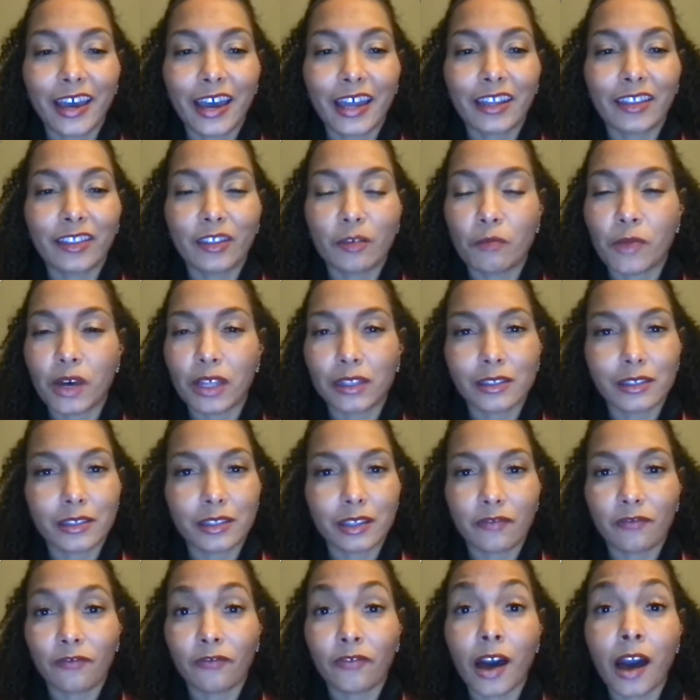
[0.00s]
and in the months
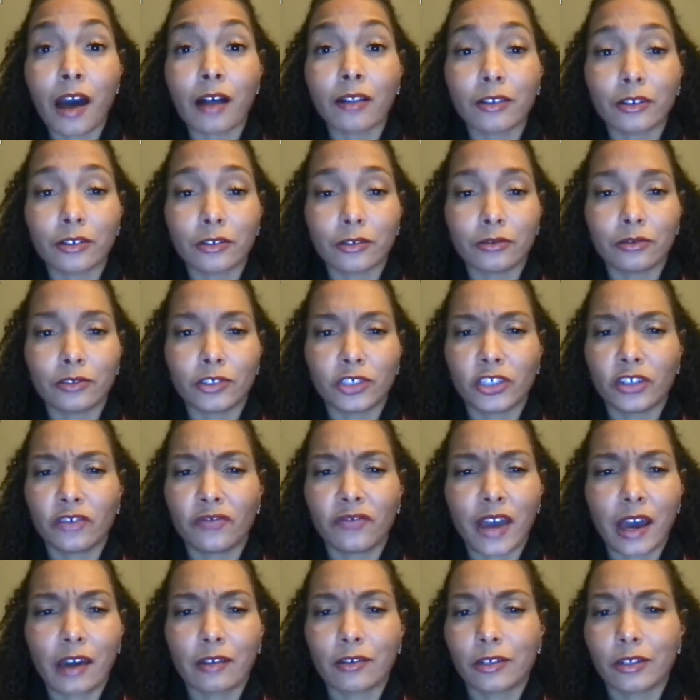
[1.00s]
that followed, she
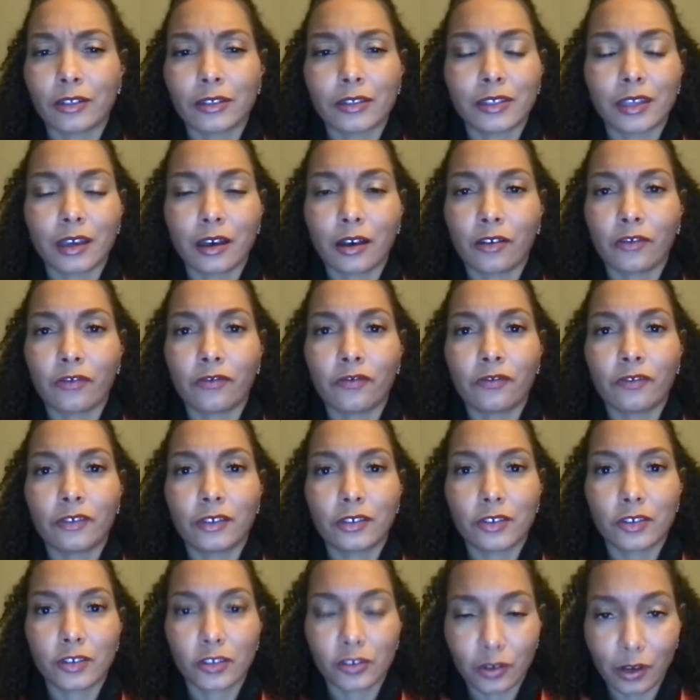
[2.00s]
found herself
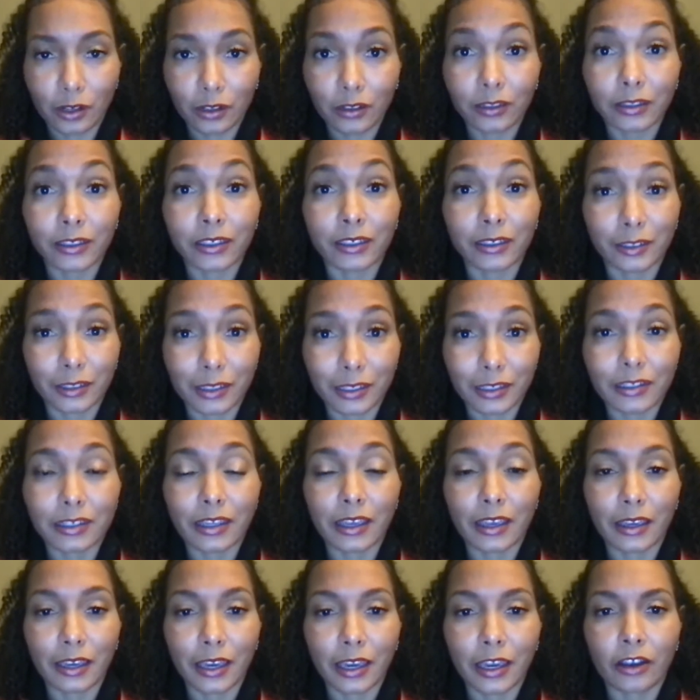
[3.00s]
struggling to
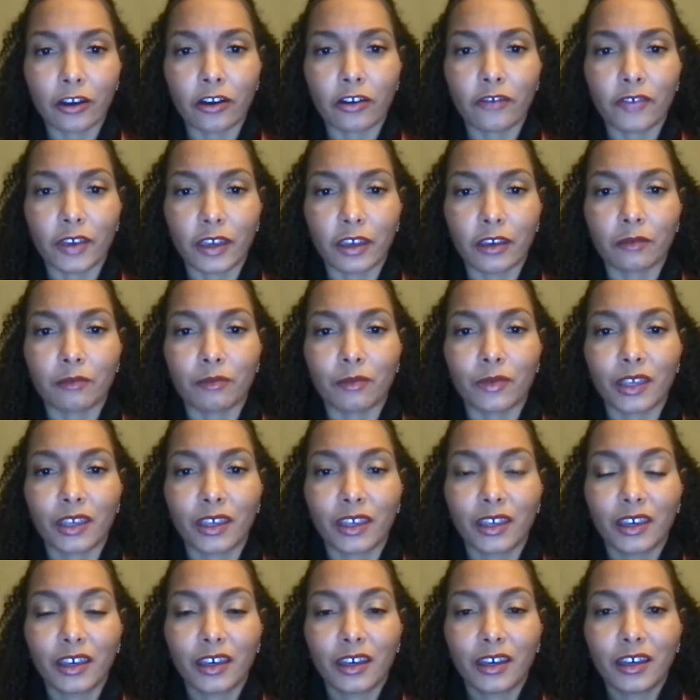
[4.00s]
take care of
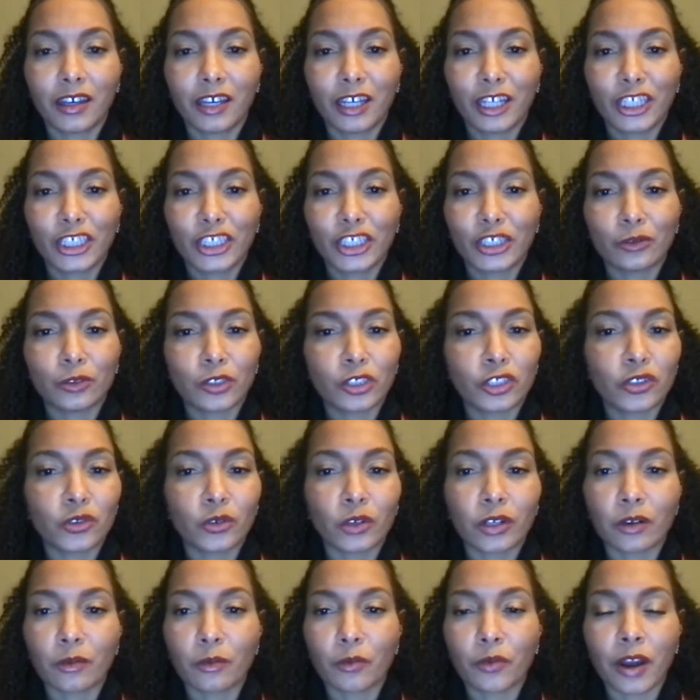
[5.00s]
him. She was
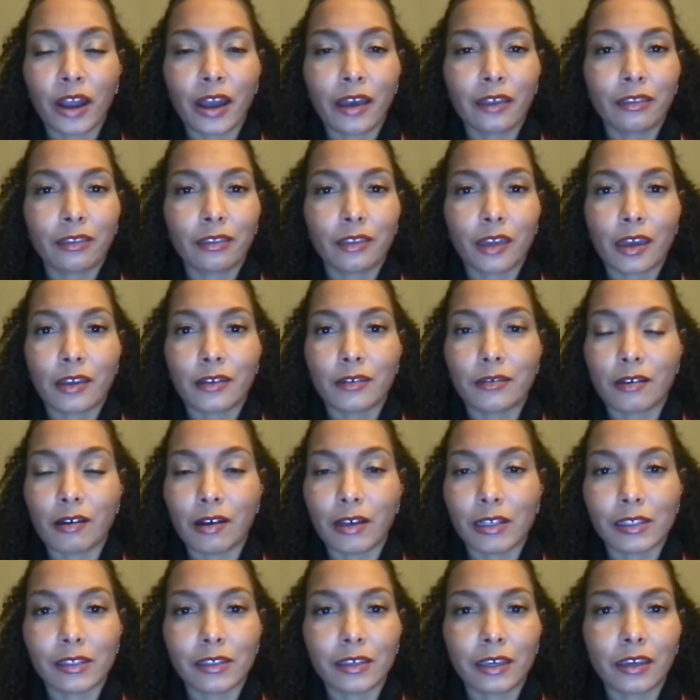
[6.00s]
short of breath and
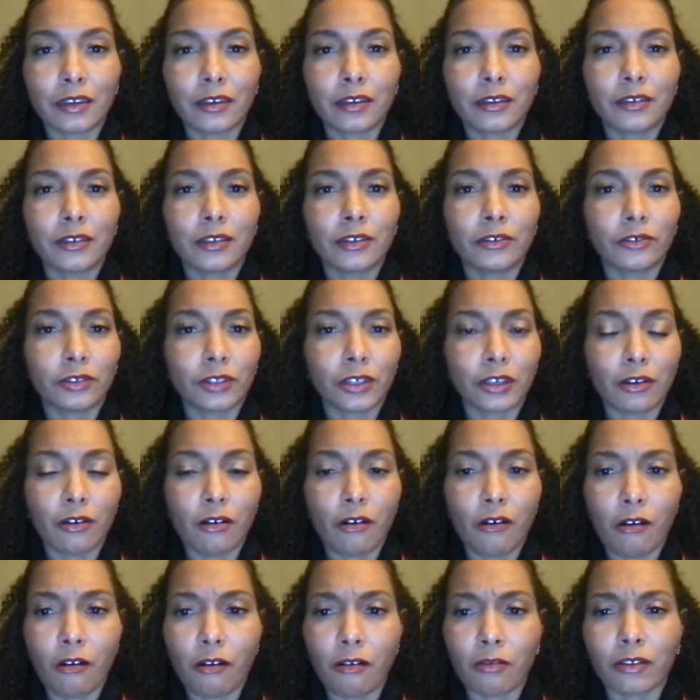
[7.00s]
nauseated nearly
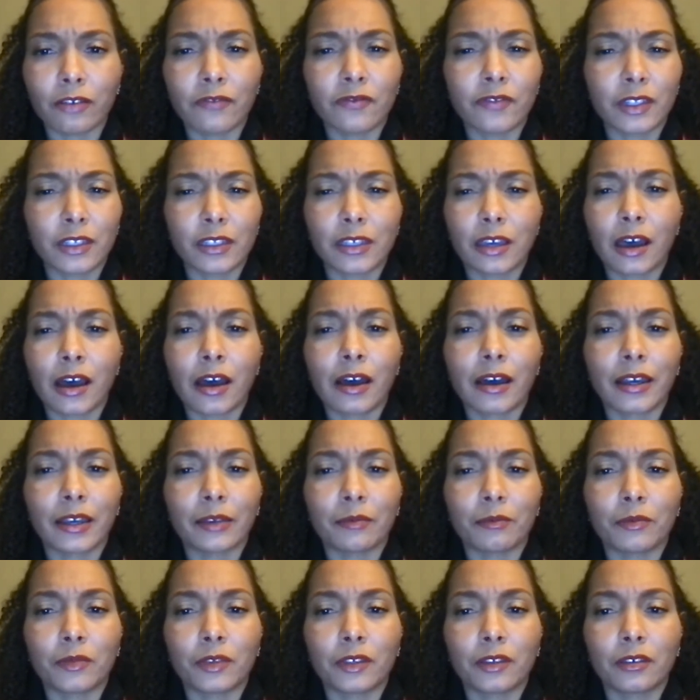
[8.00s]
all of the
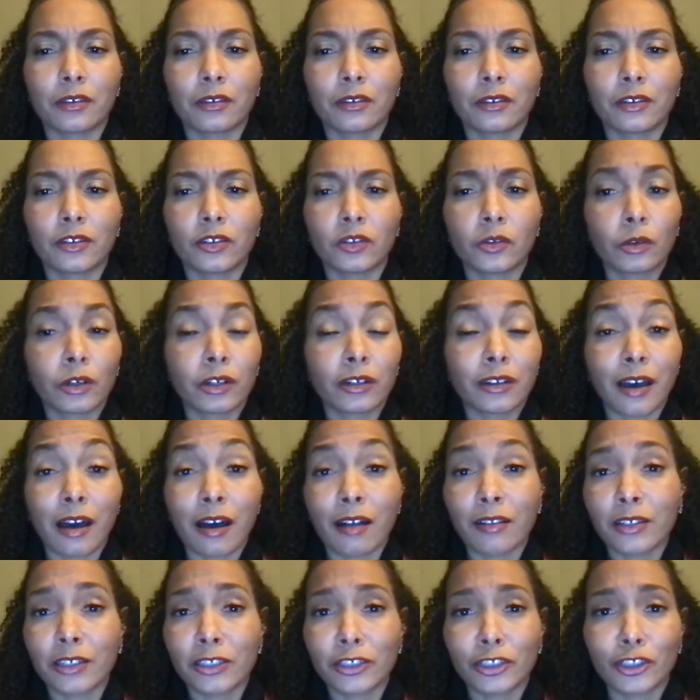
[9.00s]
time. And to her
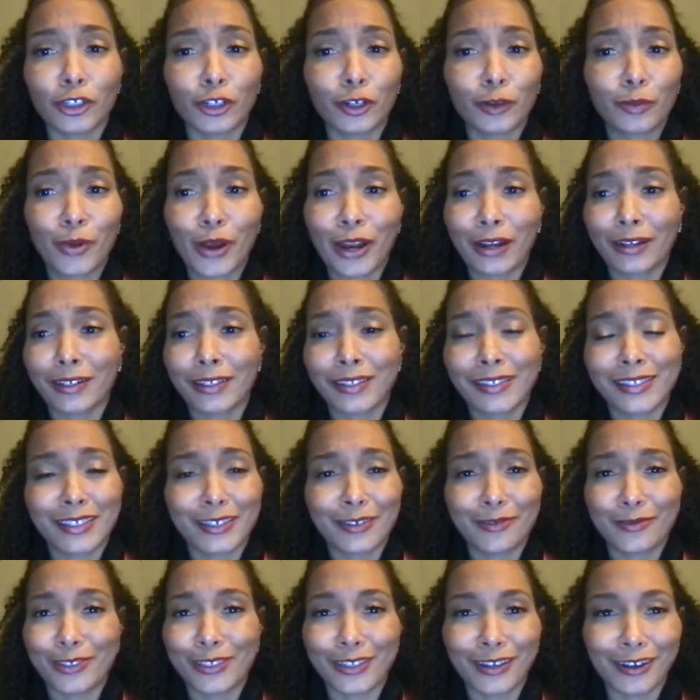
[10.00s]
knowledge, her
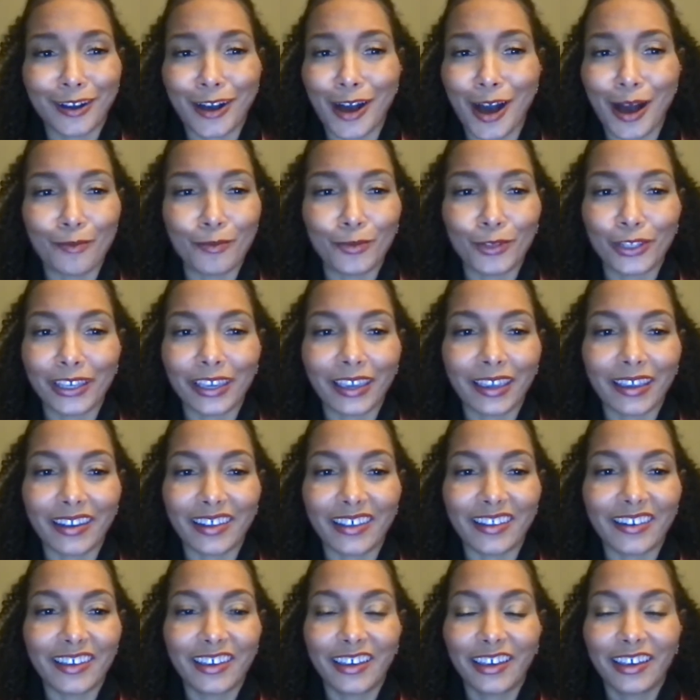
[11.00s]
pregnancy was
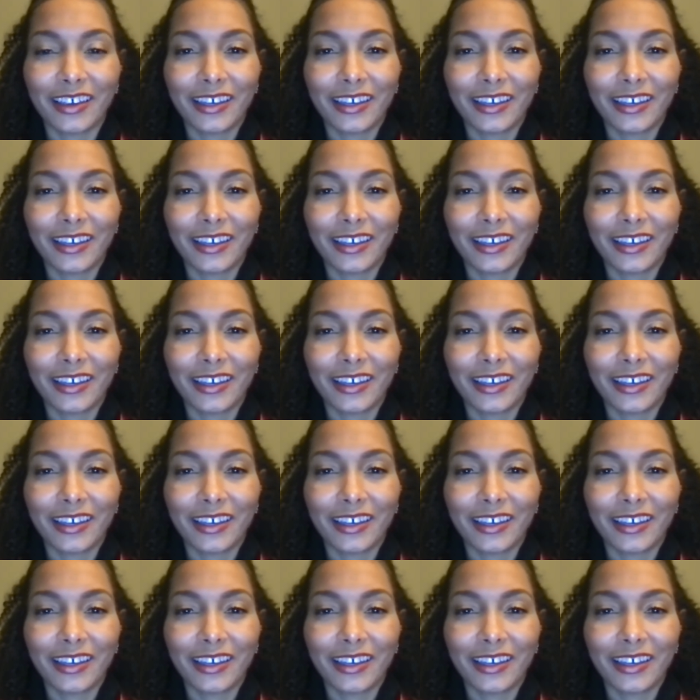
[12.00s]
uncomplicated.